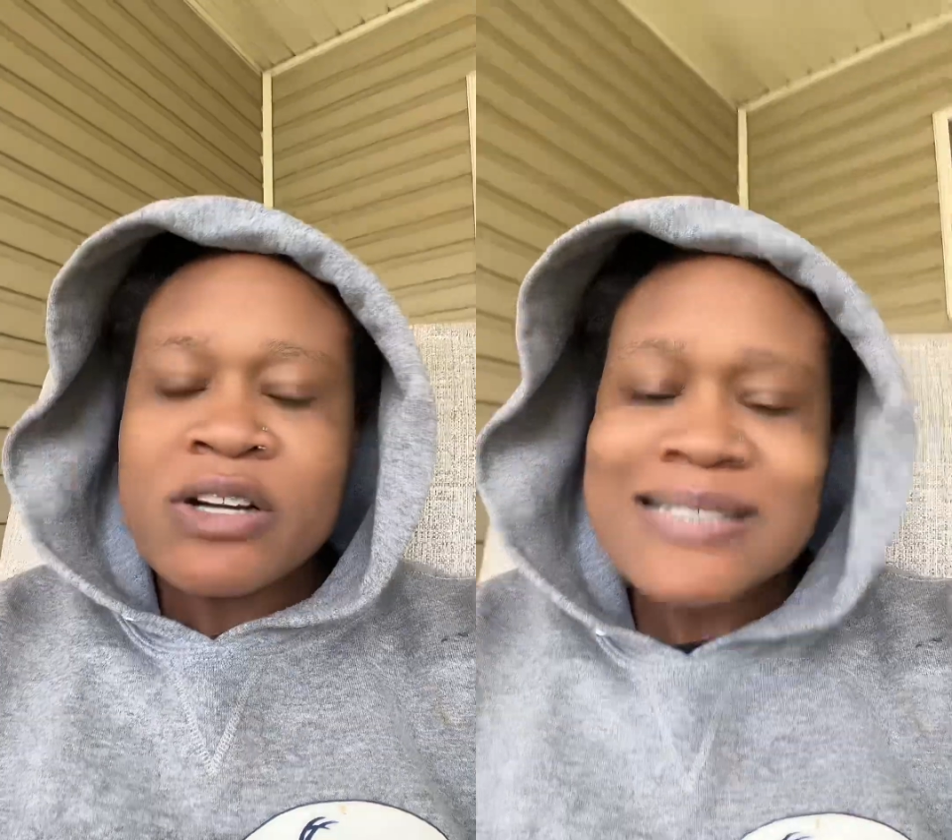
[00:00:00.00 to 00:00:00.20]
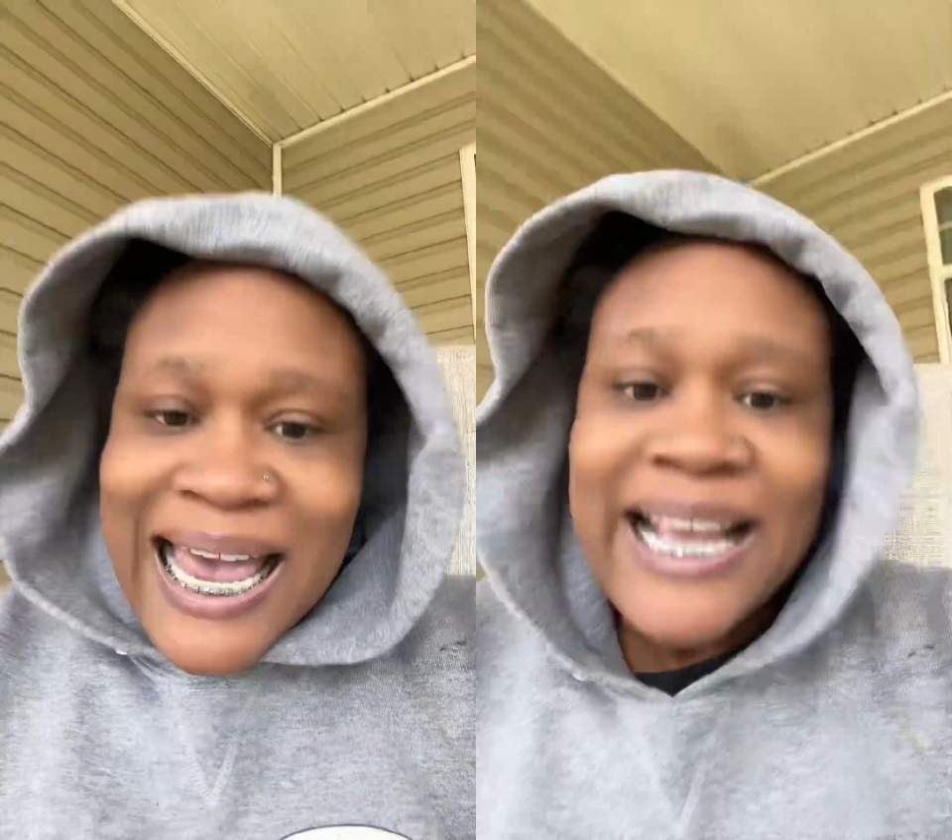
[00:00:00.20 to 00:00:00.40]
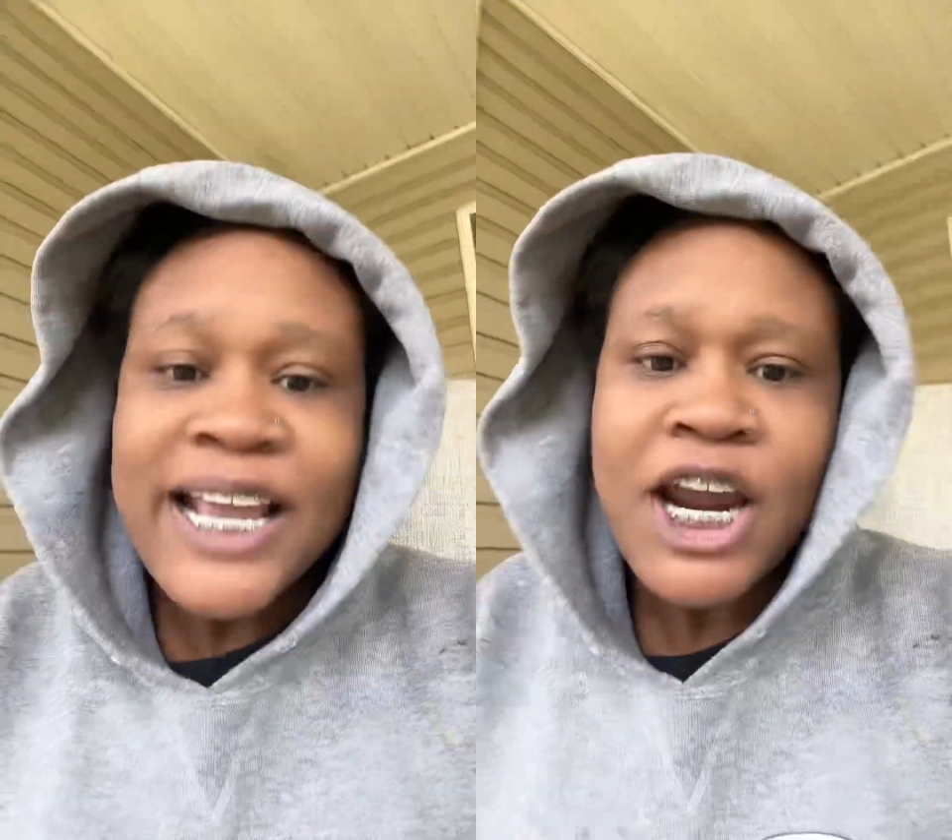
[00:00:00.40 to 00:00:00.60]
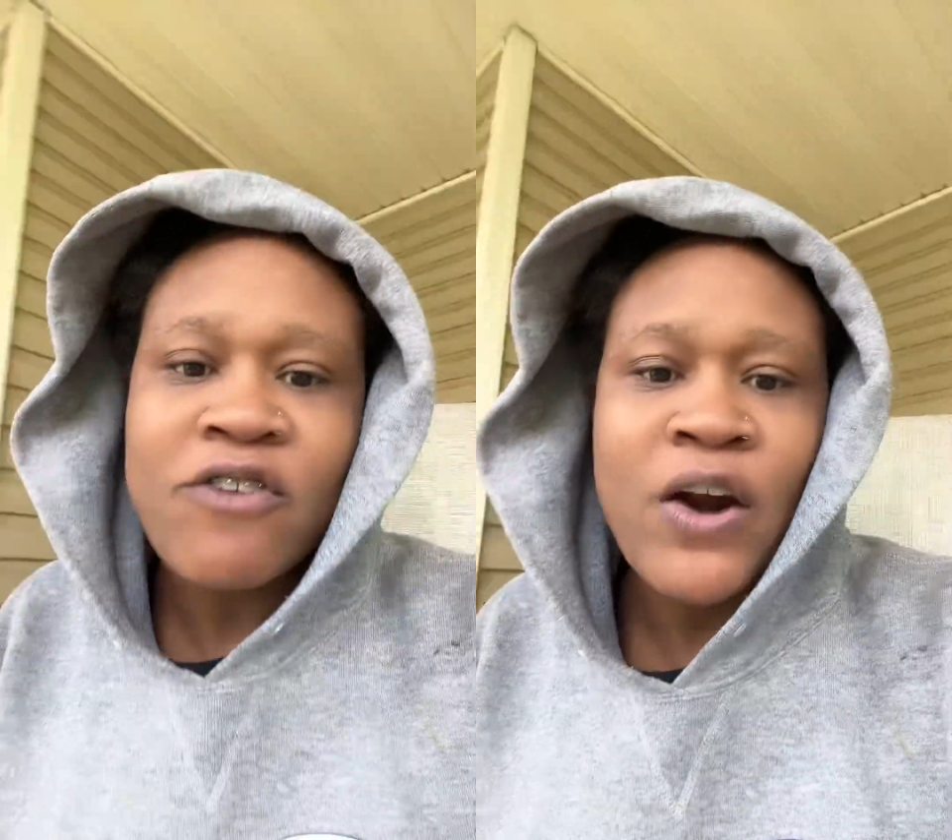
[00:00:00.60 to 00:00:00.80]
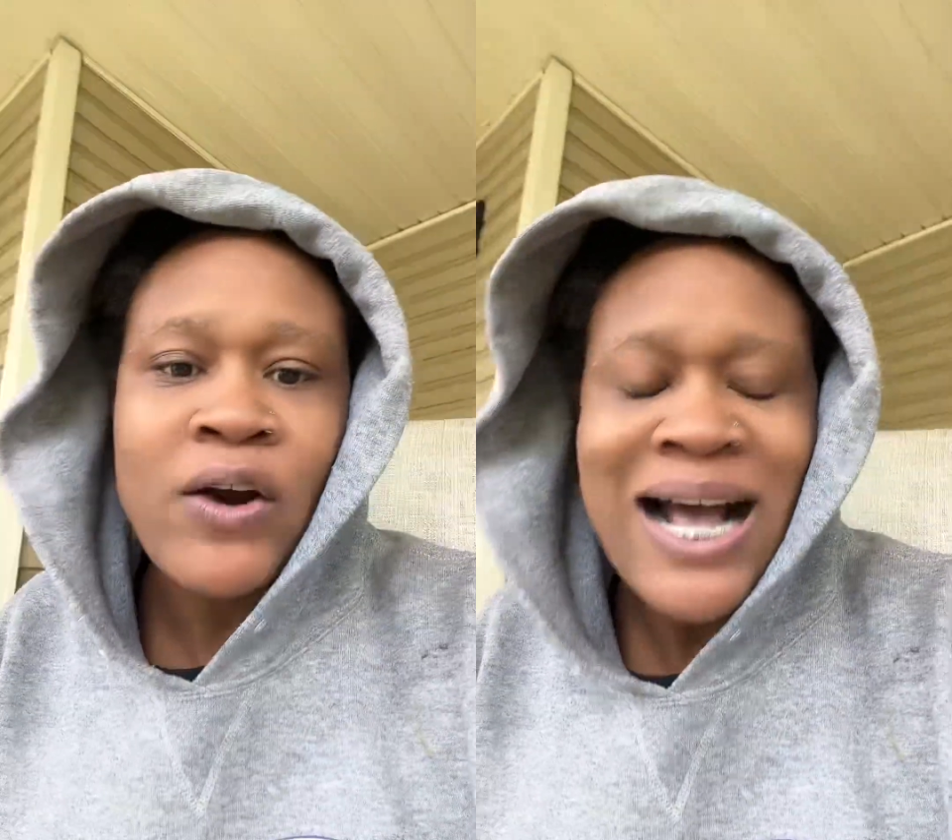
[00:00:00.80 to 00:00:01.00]
taking care of
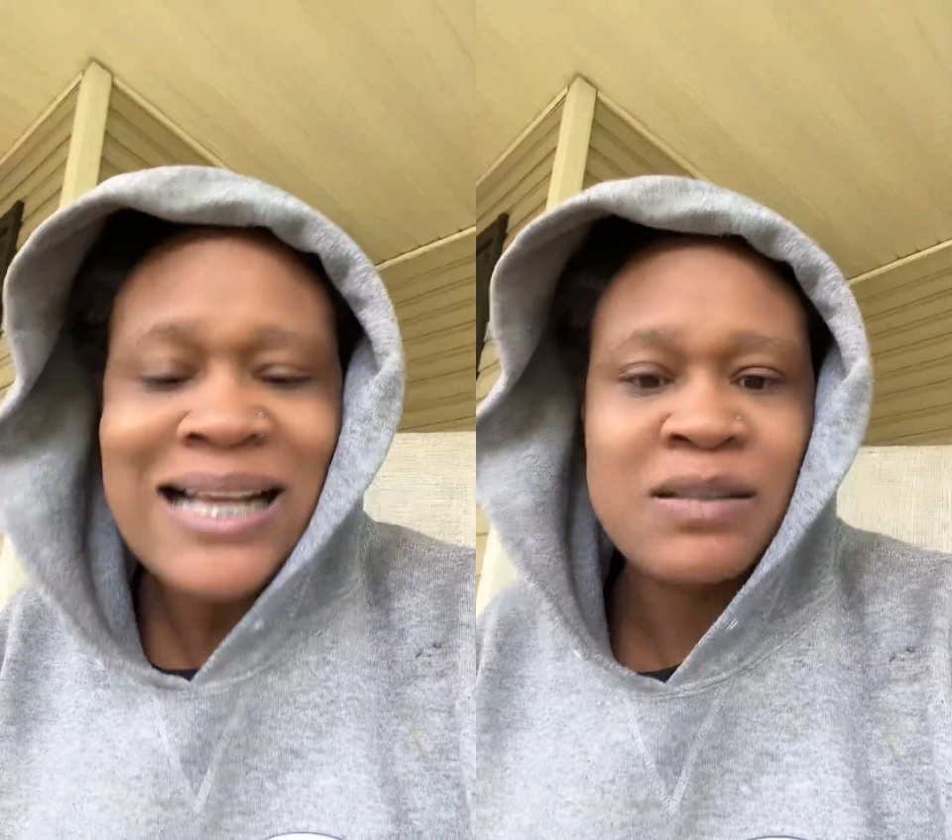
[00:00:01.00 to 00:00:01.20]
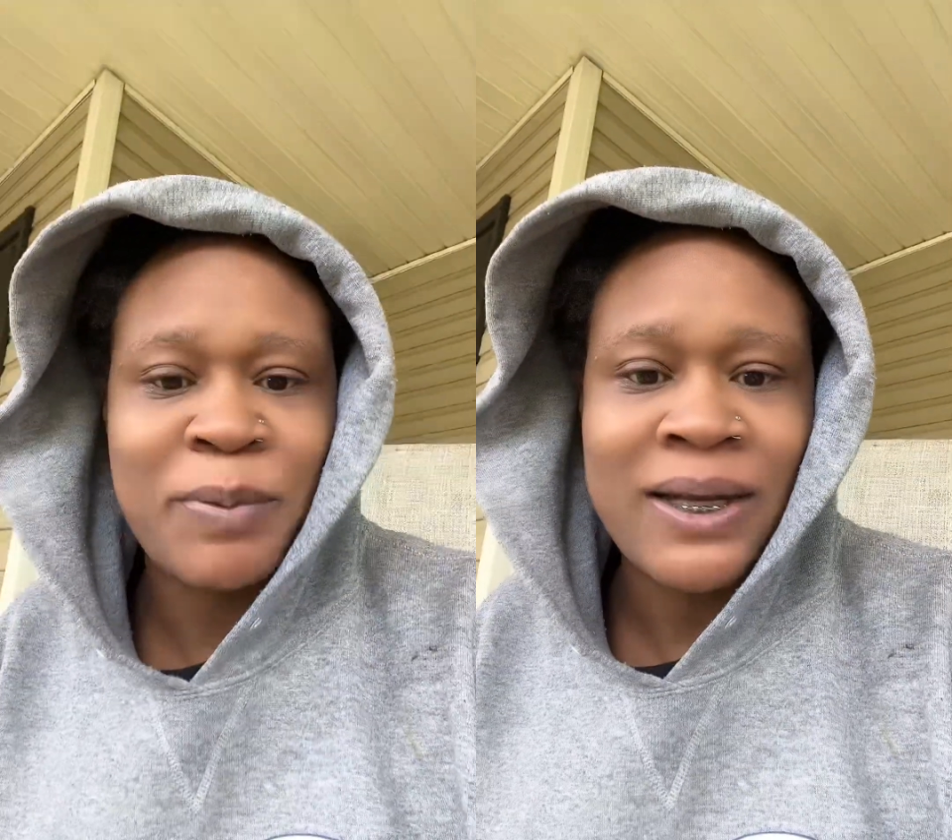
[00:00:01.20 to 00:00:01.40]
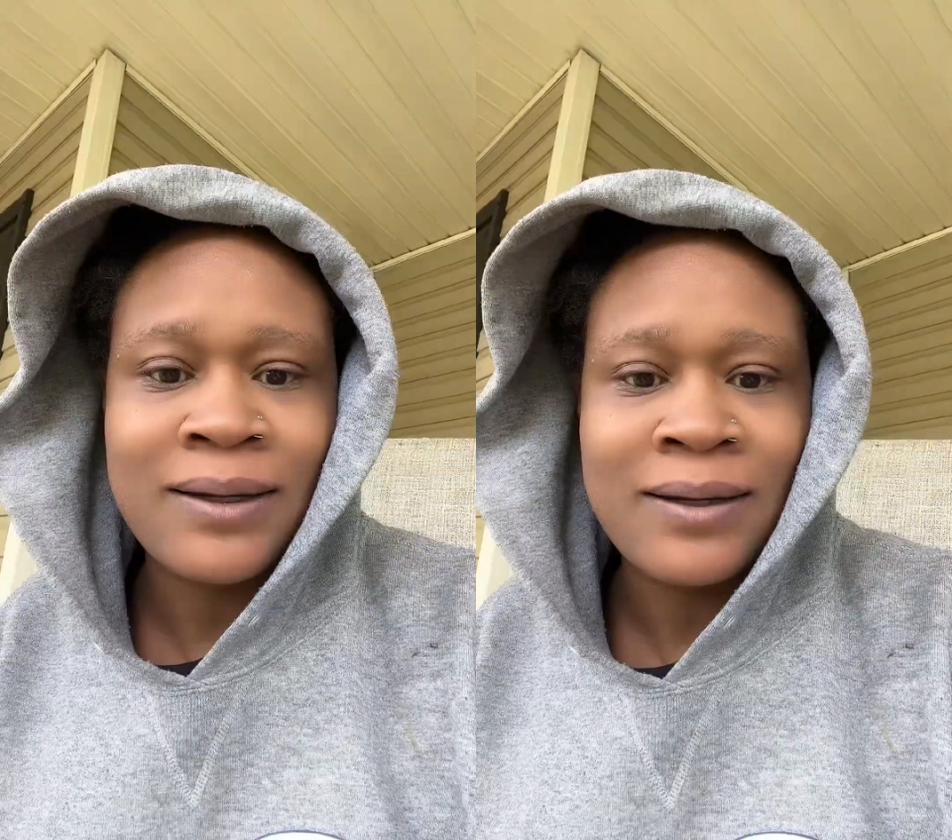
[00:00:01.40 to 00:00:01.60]
her husband